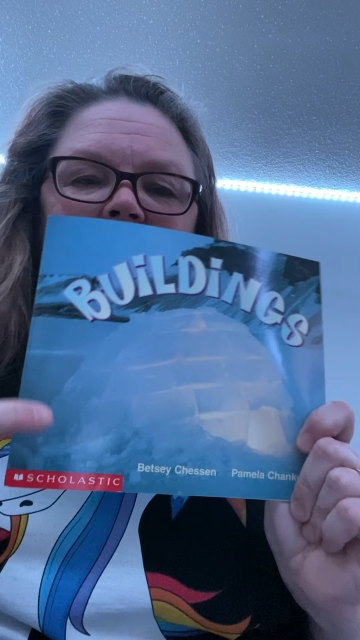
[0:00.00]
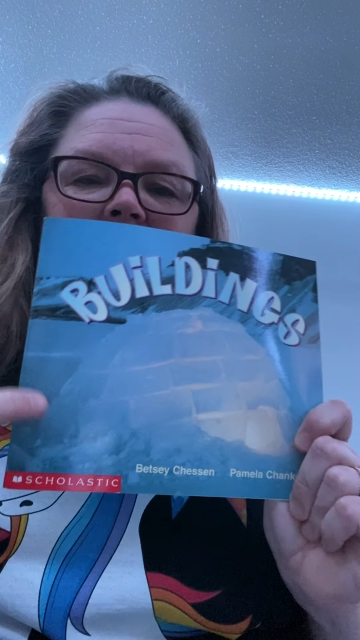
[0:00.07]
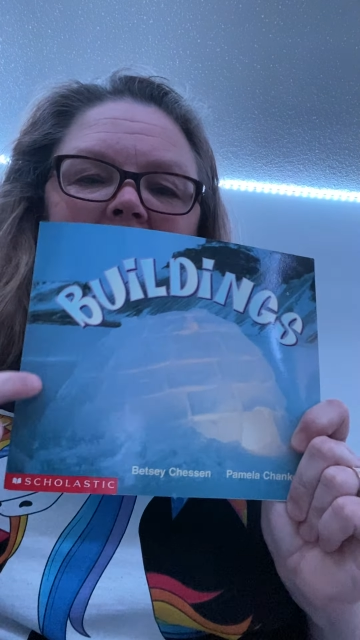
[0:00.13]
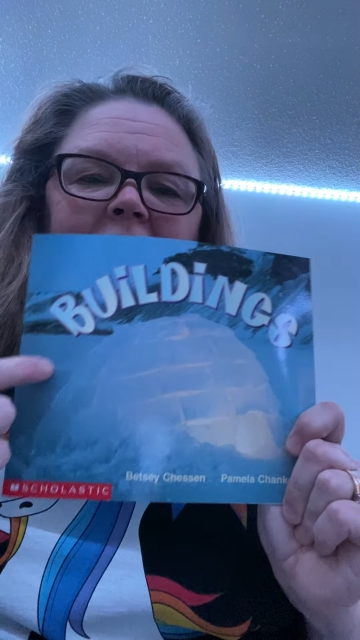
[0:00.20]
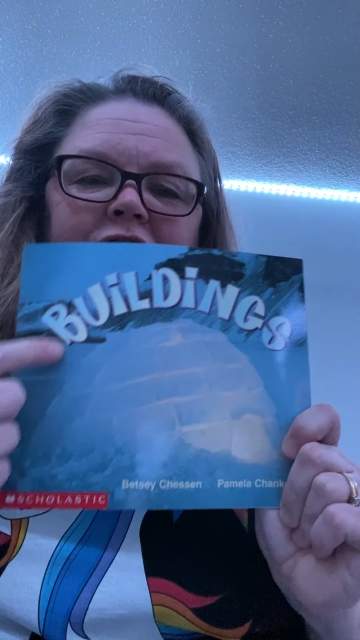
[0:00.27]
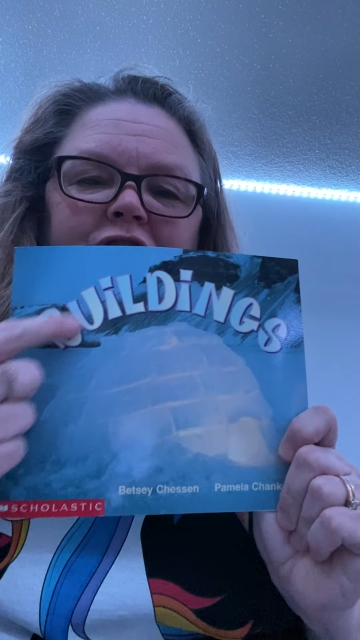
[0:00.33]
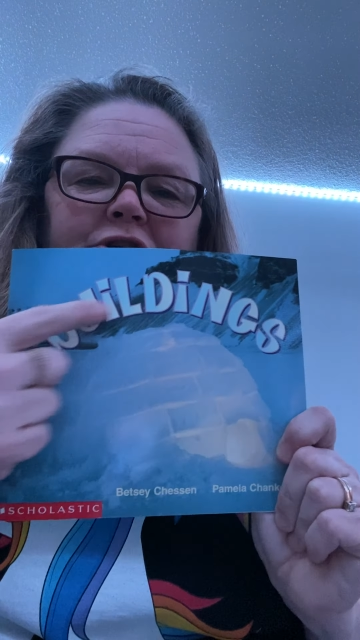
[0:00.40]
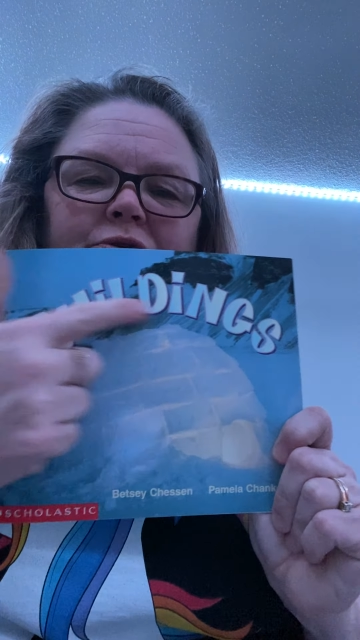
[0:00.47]

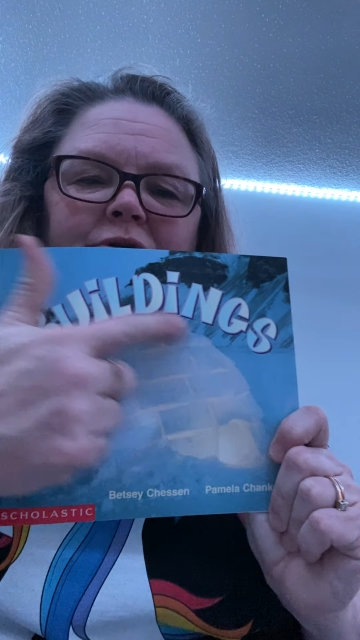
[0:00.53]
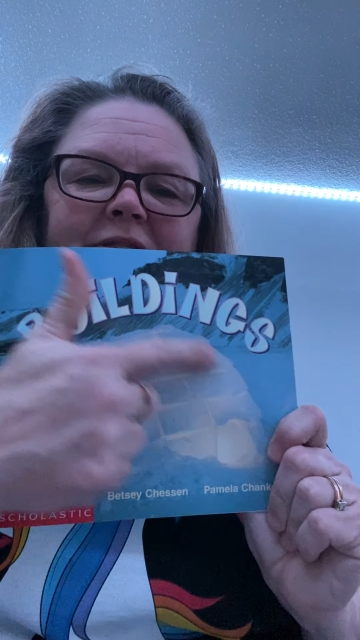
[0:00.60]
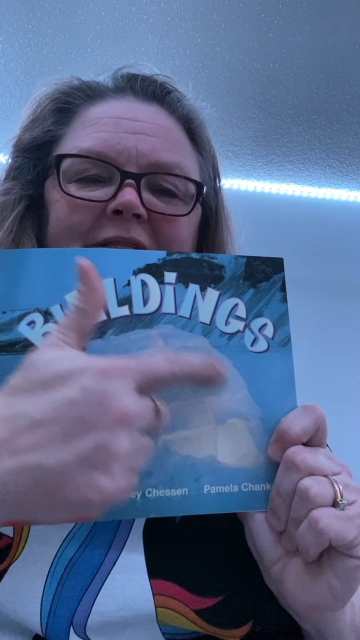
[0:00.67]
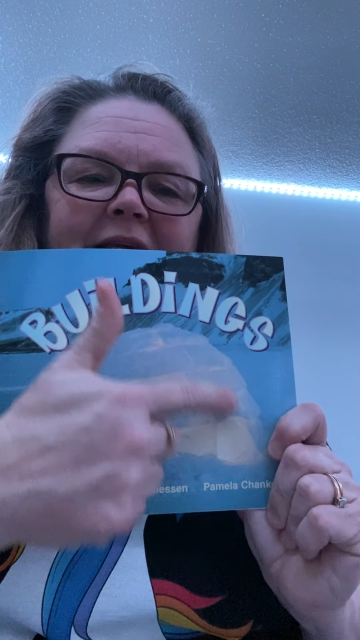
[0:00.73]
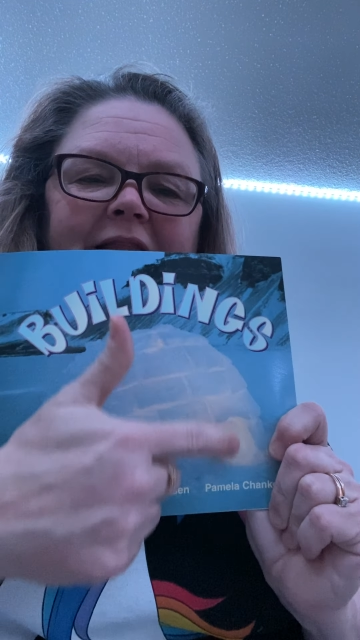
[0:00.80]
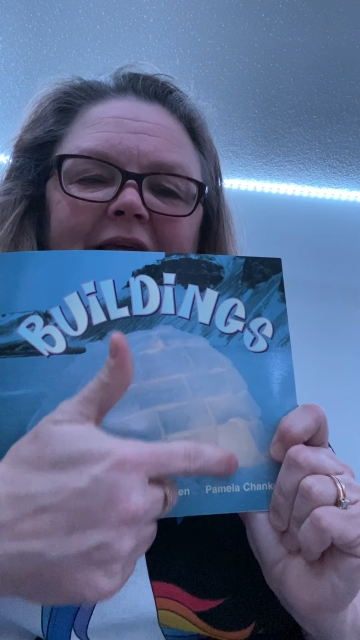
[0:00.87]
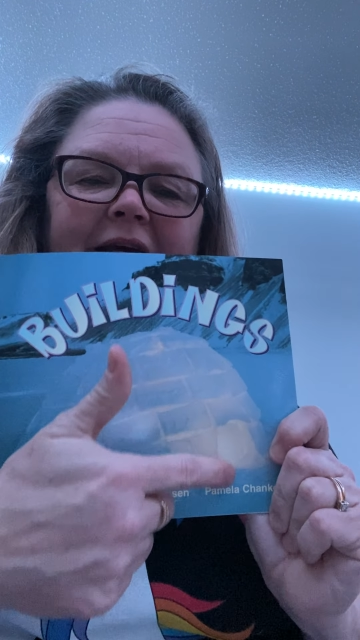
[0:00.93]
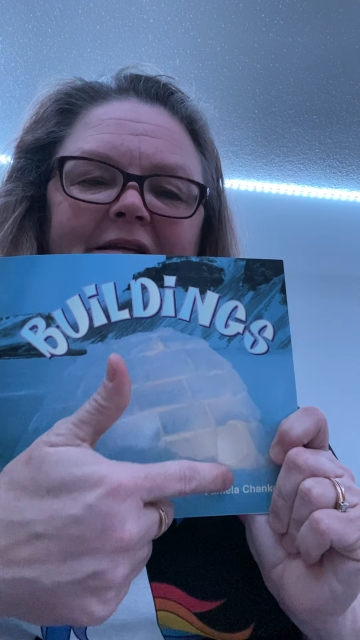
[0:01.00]
And do you
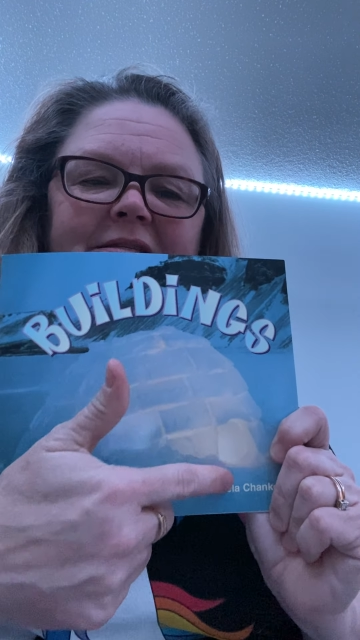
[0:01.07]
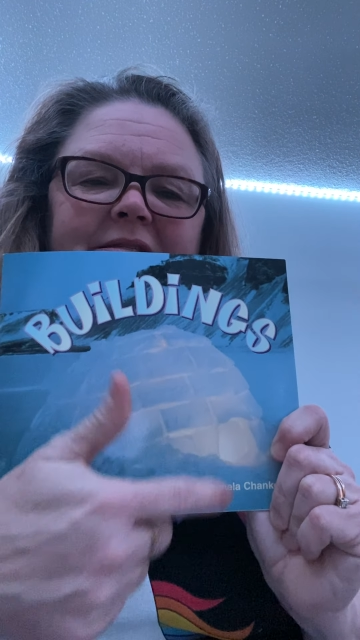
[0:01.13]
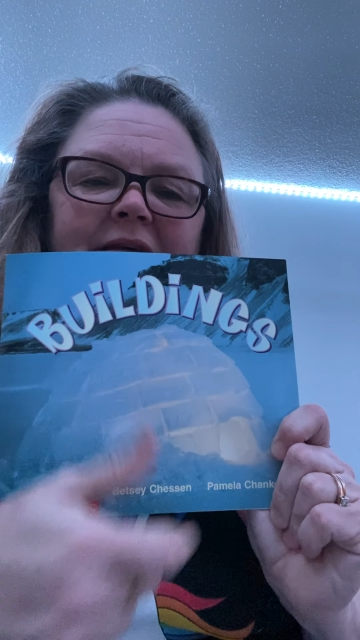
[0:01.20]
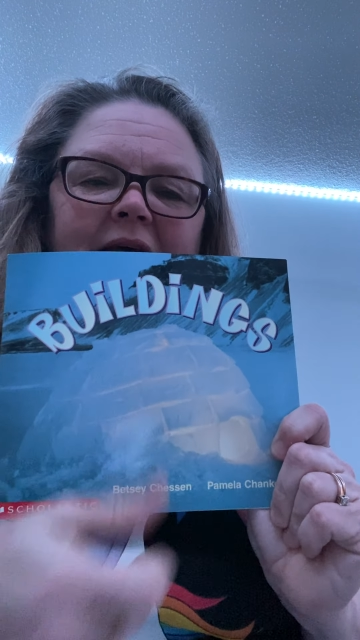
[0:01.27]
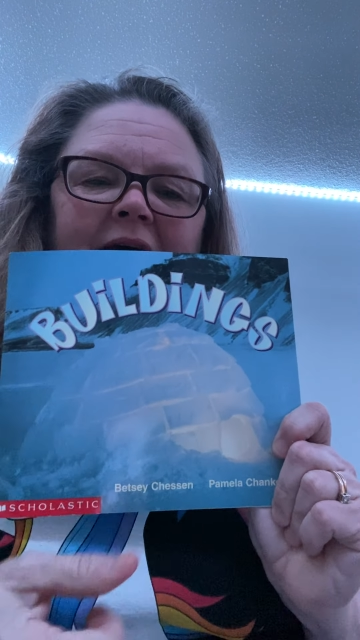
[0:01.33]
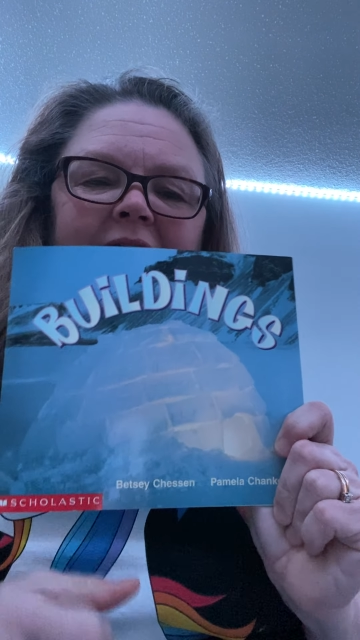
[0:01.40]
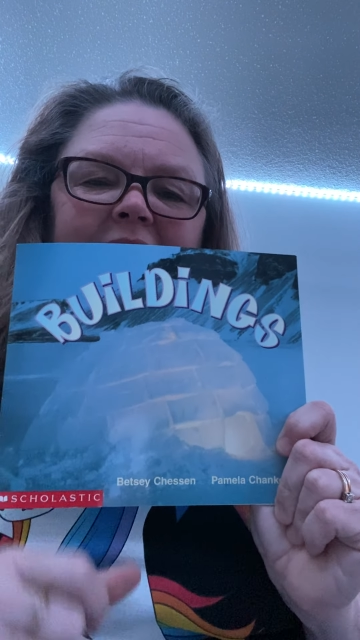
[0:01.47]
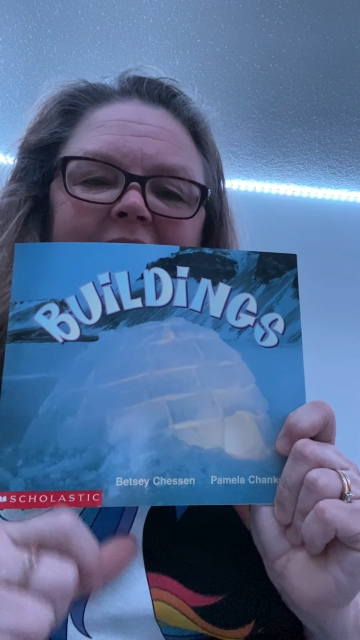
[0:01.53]
see this?
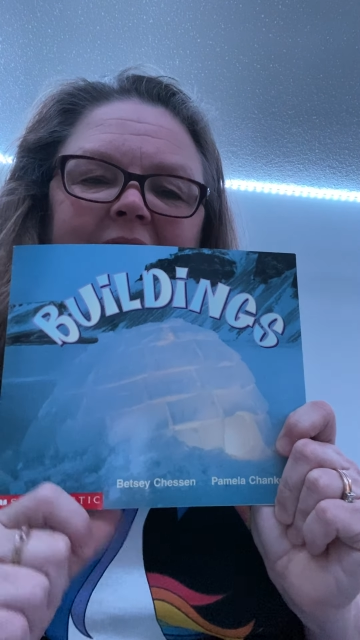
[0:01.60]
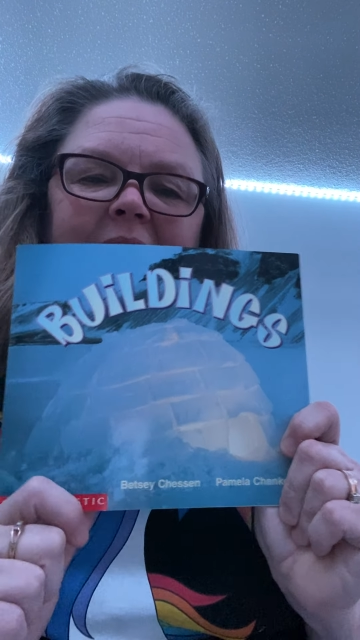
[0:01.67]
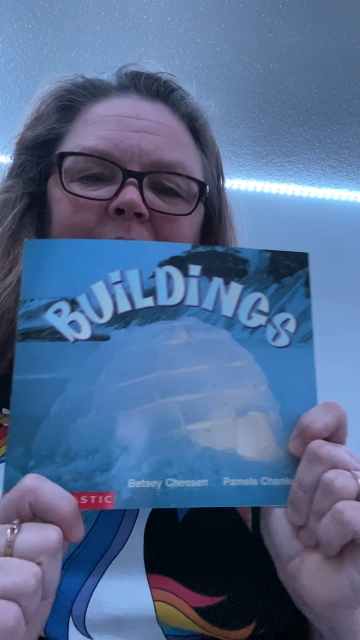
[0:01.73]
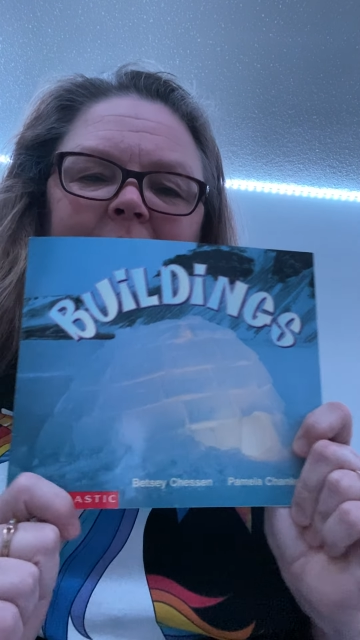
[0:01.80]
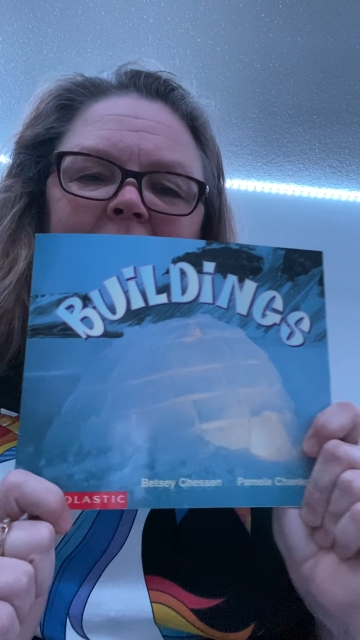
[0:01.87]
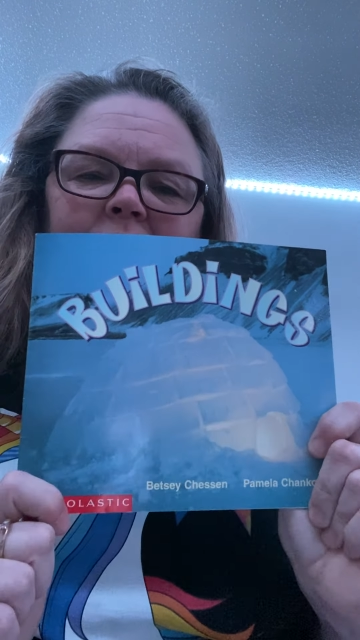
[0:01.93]
Does anybody